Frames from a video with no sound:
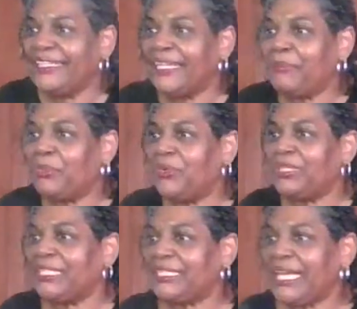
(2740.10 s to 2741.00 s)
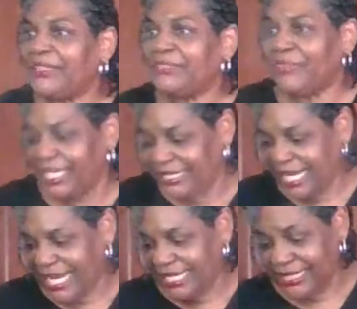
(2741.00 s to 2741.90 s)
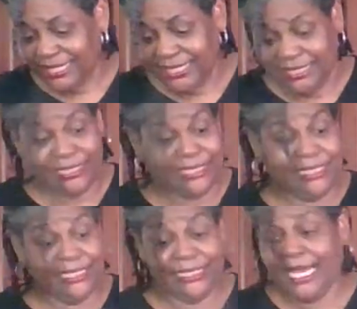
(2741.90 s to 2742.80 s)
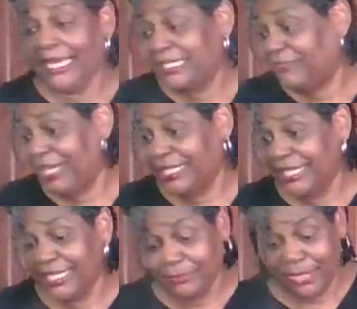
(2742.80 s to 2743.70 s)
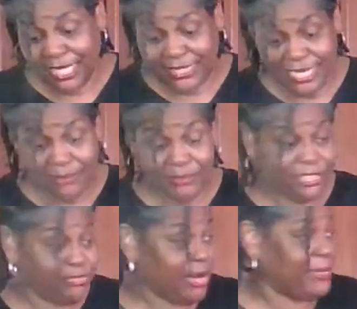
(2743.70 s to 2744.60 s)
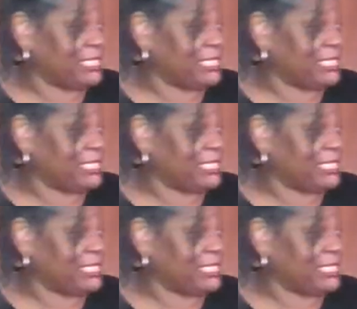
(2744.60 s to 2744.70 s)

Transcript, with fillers: That oily sounds fantastic. It tastes fantastic, but I did not mean to drop